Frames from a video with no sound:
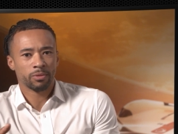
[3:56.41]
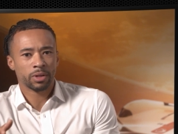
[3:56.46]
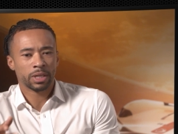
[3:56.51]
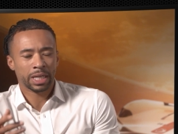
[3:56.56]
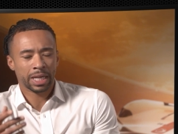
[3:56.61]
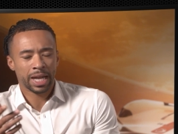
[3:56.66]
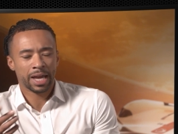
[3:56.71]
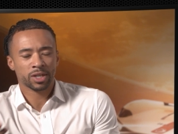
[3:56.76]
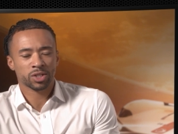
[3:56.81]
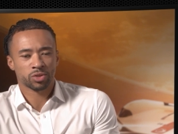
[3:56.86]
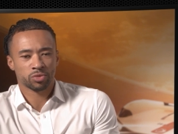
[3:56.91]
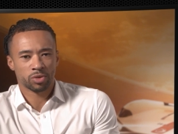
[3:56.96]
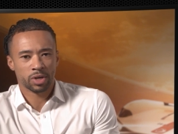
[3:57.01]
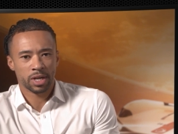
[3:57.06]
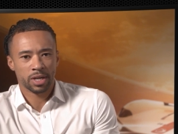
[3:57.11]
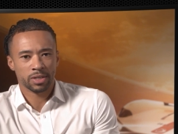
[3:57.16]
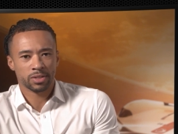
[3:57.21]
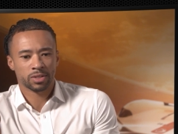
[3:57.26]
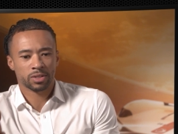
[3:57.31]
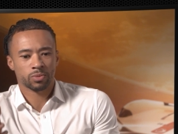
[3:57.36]
the last
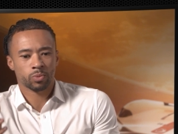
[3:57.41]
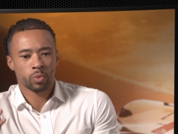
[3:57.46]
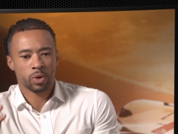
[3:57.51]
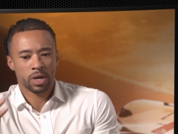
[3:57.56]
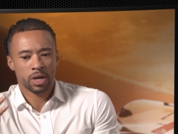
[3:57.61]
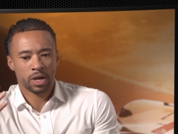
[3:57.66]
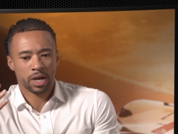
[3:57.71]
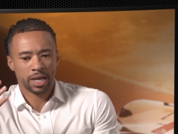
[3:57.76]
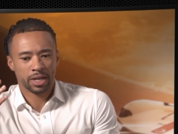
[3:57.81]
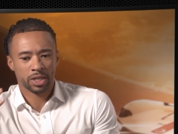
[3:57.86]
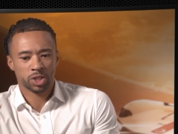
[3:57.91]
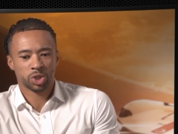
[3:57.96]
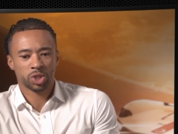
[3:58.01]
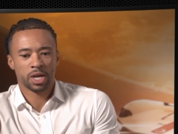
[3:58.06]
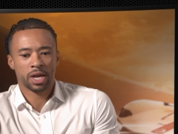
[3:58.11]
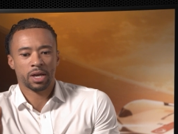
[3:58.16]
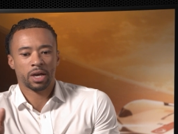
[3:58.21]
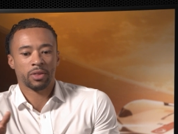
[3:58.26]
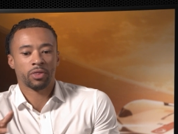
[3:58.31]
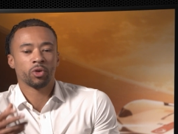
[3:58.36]
race where I had a
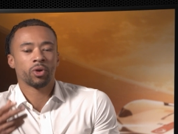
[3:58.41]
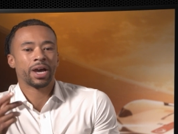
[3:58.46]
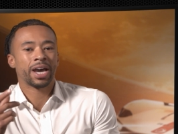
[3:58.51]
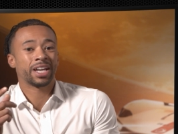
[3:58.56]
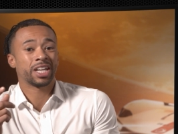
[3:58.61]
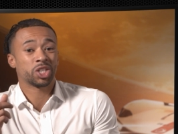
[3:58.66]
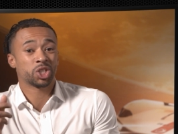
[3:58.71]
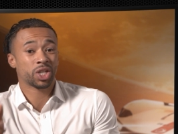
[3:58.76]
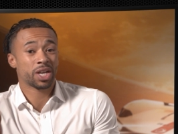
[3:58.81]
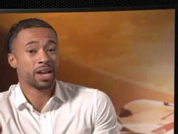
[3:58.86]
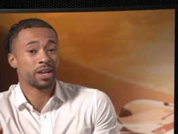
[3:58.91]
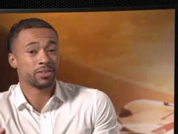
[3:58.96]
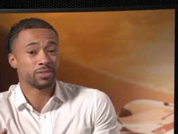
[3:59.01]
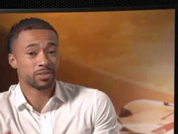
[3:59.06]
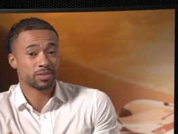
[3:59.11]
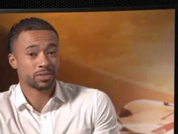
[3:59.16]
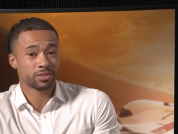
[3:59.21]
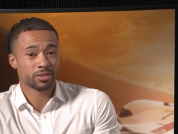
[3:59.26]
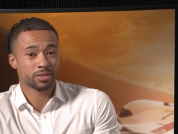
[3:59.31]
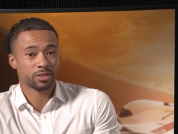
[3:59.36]
chat, I thought I had a
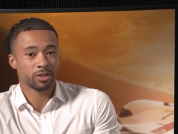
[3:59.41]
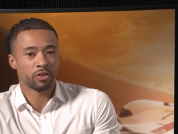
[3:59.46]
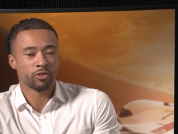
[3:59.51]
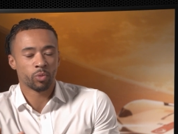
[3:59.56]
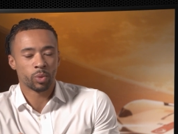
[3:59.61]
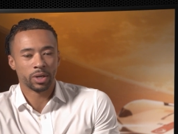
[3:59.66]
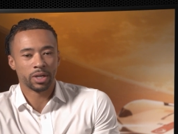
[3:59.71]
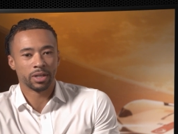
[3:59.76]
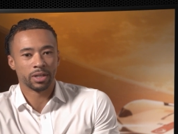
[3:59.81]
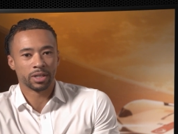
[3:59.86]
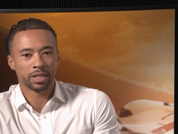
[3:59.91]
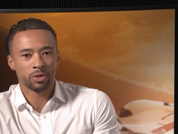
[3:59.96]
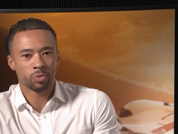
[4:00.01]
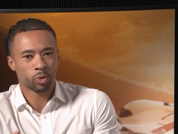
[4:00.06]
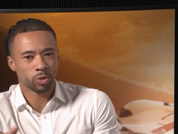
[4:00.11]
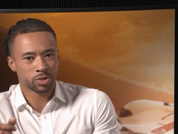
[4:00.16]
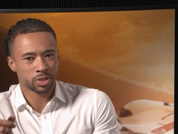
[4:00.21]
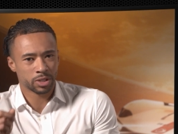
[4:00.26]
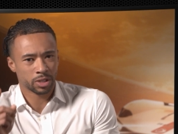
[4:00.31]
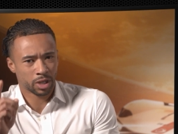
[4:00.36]
chance of winning. It
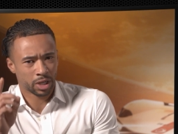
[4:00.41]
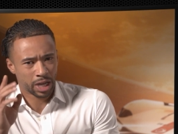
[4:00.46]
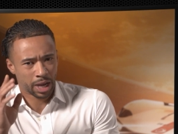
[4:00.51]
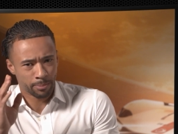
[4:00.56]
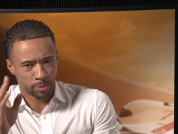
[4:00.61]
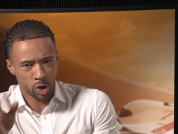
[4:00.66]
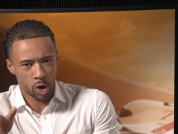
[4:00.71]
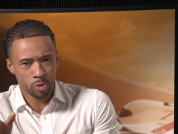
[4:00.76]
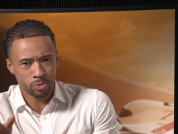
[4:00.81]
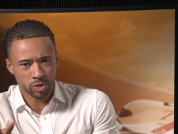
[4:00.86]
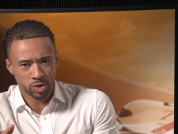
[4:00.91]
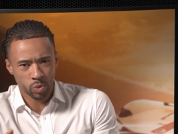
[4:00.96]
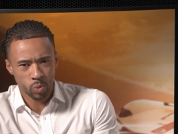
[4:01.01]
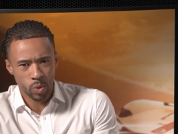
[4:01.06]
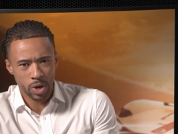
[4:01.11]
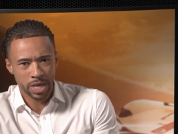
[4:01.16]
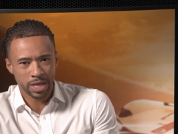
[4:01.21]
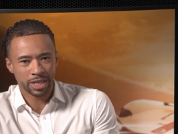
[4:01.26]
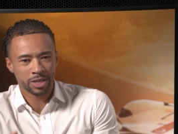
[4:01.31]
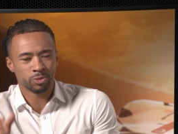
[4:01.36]
wasn't like I'm going to
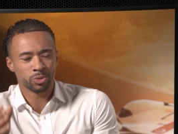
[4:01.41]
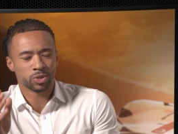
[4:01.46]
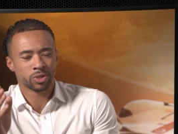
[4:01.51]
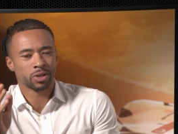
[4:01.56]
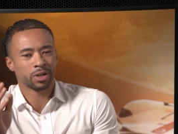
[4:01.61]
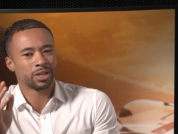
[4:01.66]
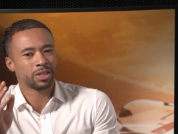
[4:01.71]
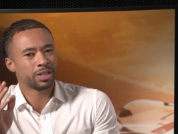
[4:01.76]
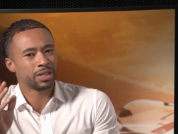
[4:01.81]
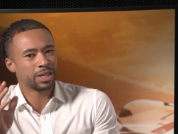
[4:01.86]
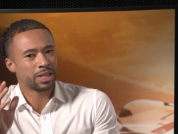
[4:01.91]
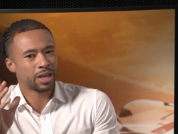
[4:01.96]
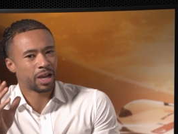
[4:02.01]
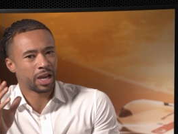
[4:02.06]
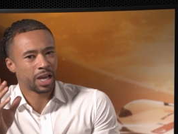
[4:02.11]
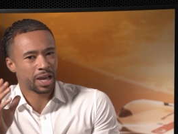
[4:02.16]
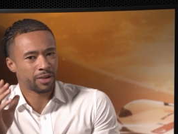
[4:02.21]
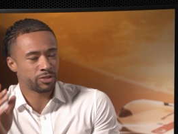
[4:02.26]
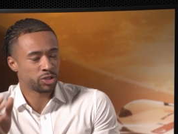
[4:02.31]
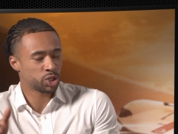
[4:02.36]
win. It was like
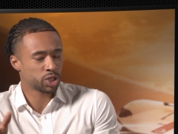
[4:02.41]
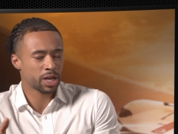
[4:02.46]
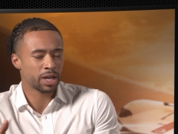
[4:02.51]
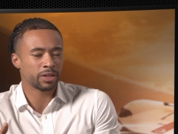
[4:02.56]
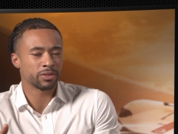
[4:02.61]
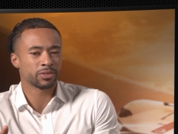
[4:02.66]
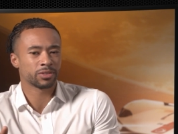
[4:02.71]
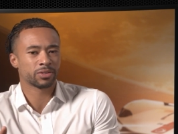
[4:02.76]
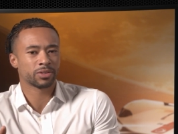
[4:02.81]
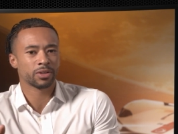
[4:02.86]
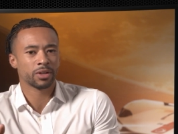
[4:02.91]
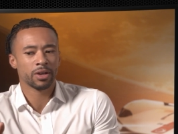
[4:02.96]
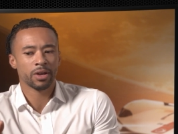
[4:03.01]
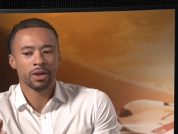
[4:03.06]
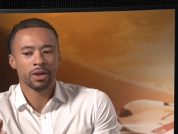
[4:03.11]
I have a chance.